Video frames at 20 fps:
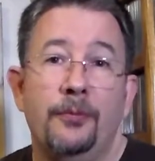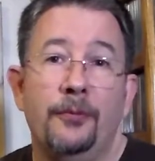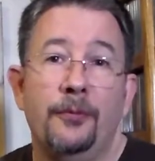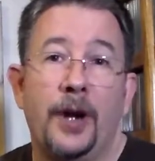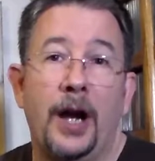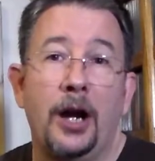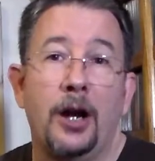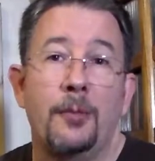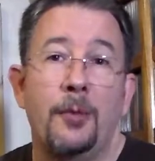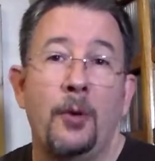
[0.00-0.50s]

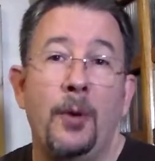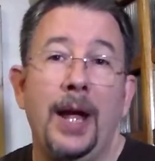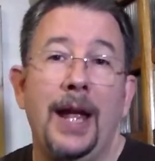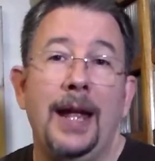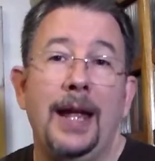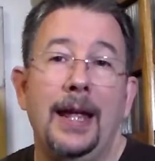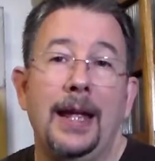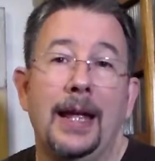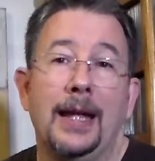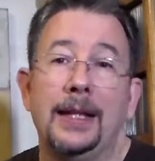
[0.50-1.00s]
fire them
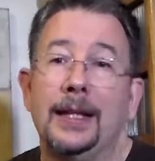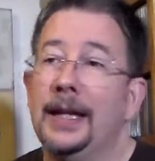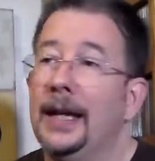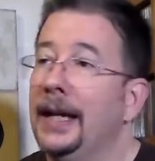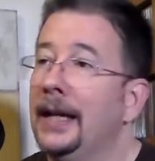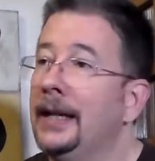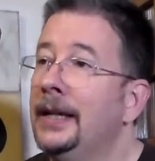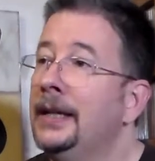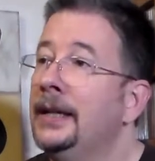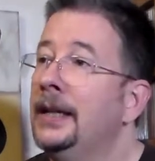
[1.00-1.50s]
away, and
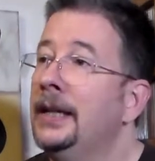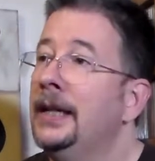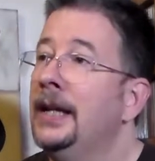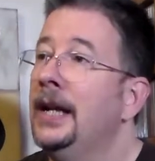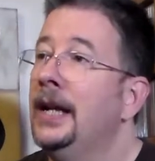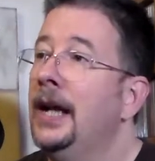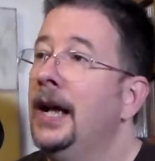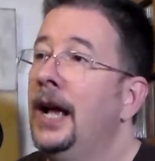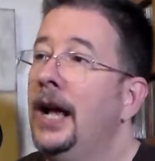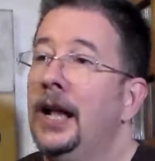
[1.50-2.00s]

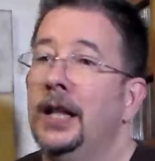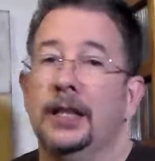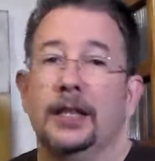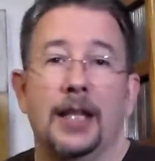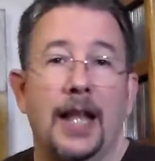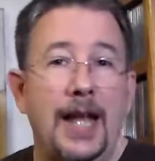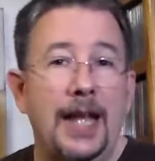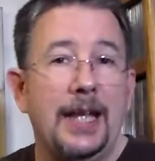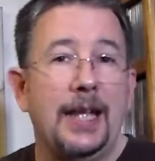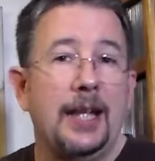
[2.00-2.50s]

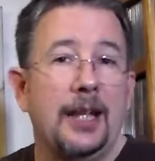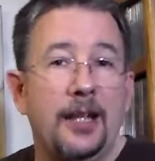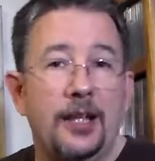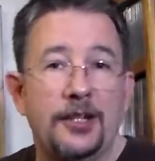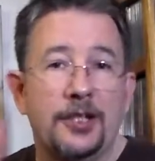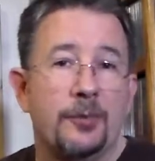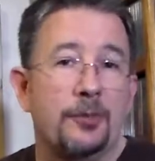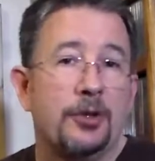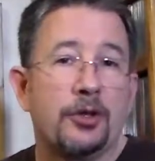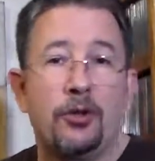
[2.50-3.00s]
like,
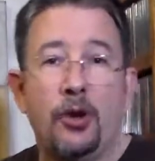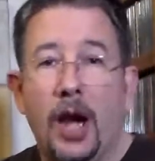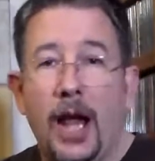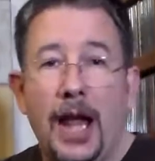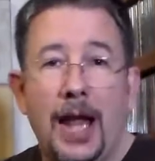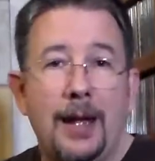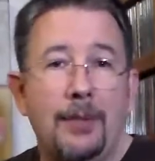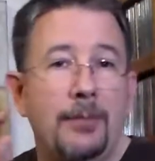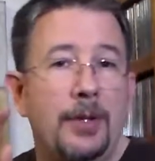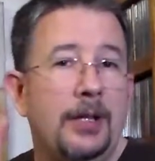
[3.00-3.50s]

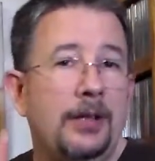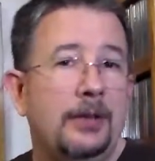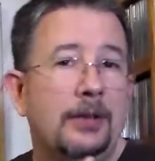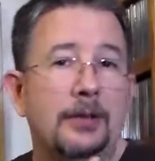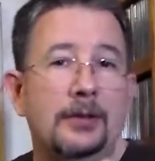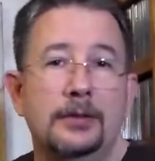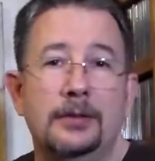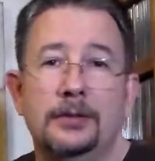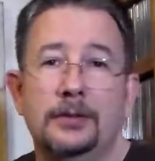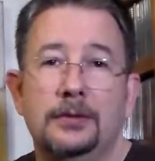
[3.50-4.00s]
subscribe,
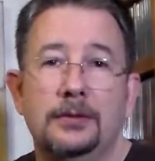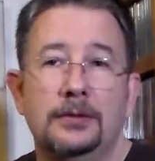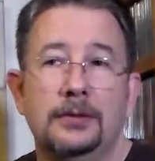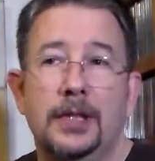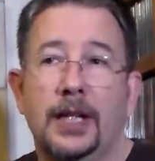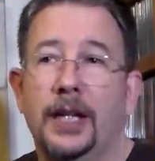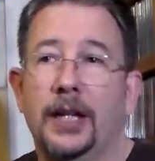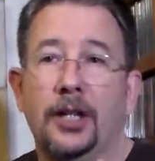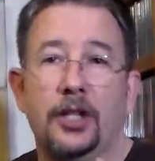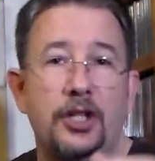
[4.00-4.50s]

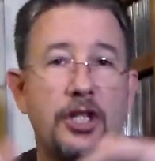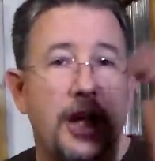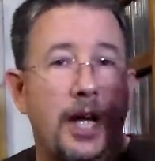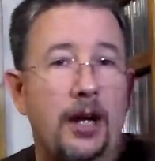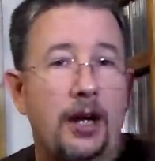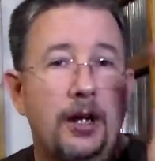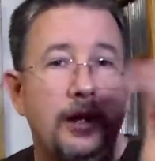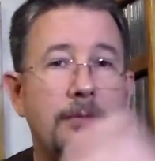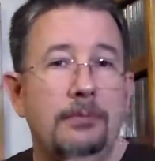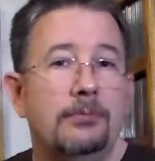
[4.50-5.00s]

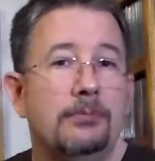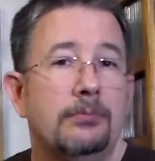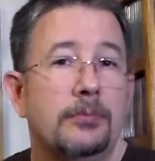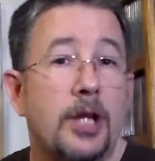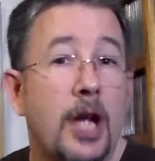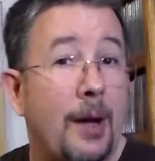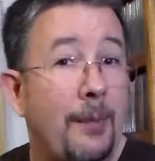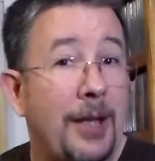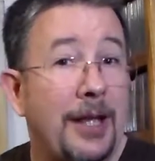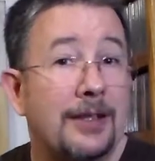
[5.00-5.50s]
share,
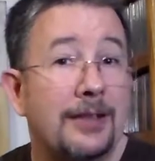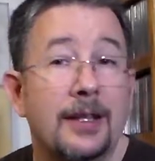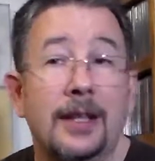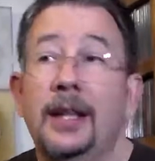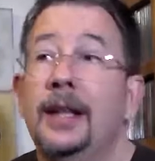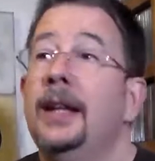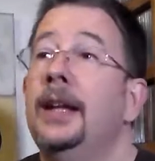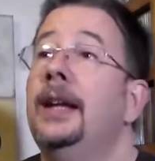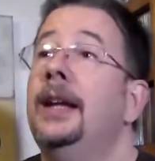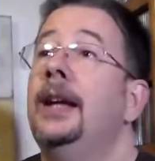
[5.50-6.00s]
comment,
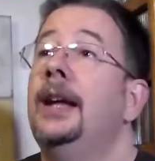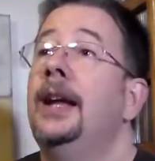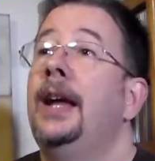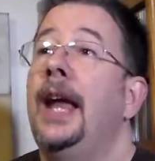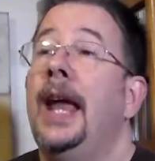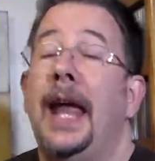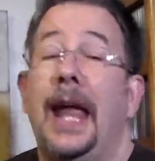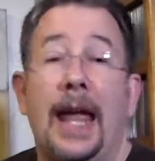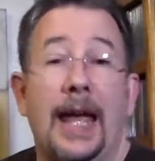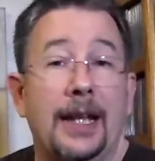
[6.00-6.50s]

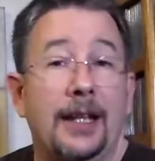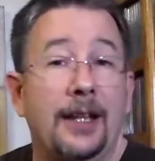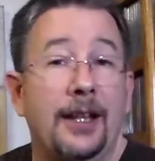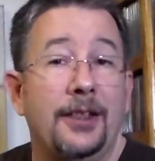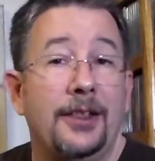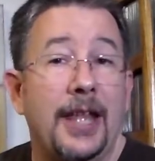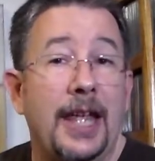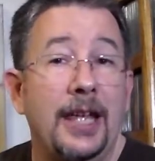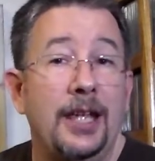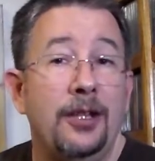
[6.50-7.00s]
and
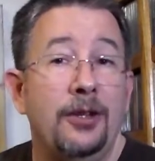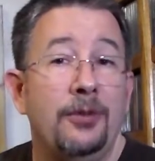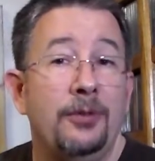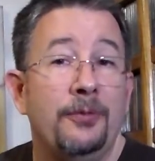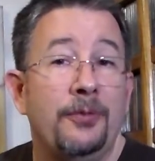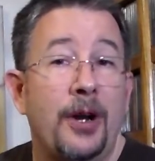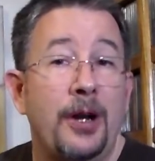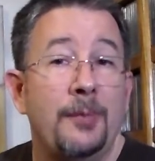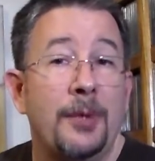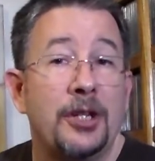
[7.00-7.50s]
thank
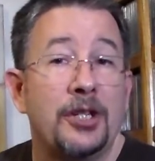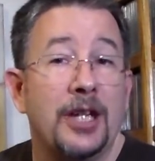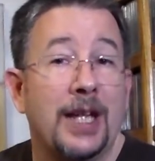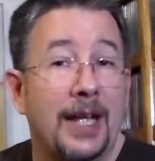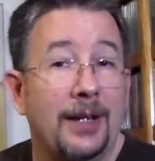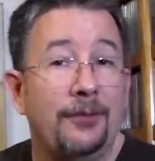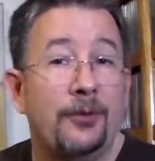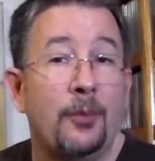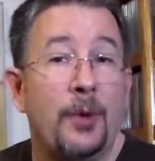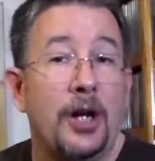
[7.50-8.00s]
you very much
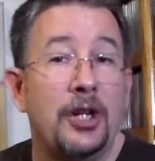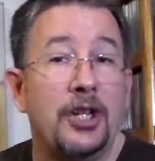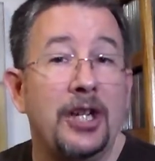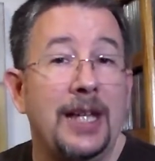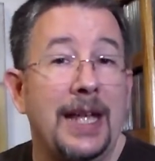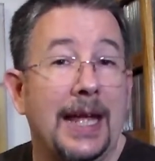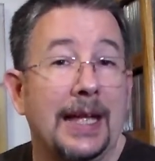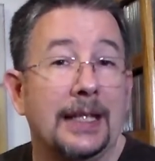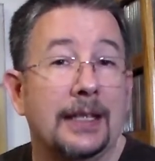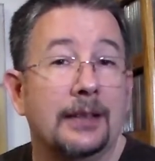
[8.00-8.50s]
again for
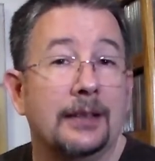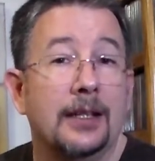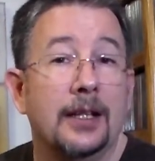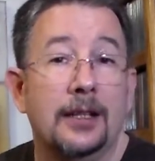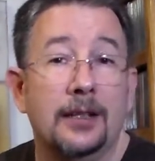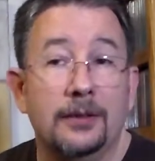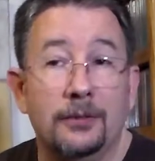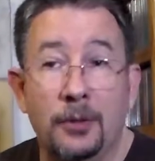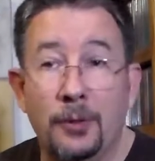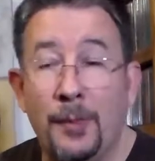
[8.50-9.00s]
watching, and
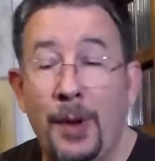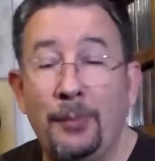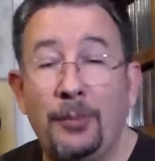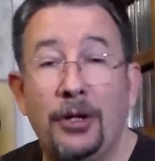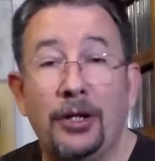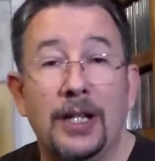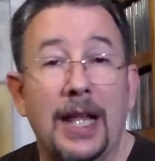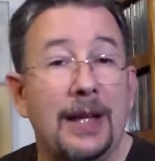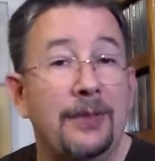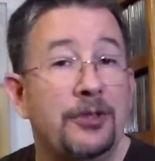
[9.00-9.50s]

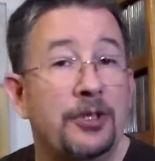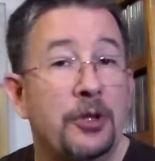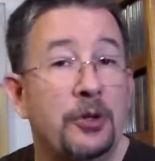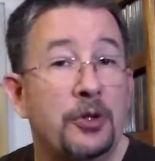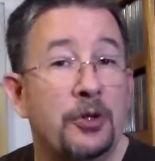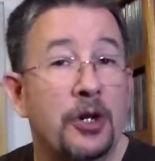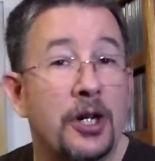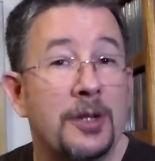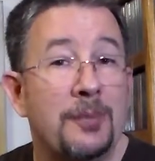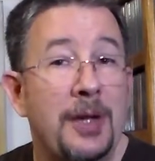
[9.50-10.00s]
remember, life's too
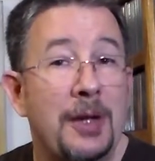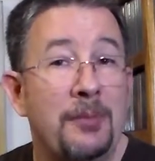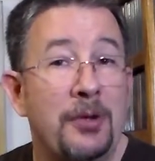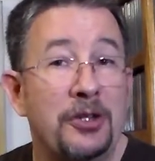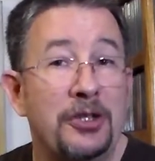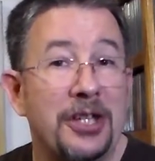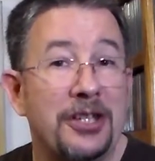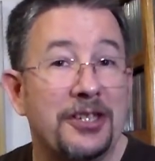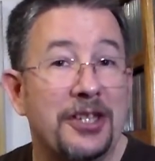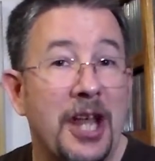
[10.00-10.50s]
short to be a
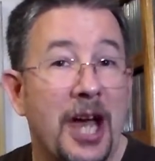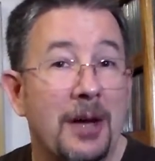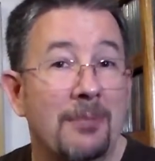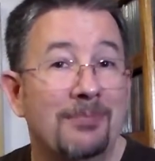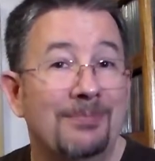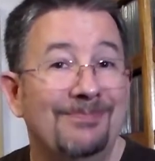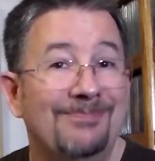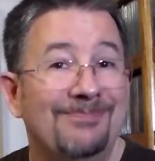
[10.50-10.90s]
music snob.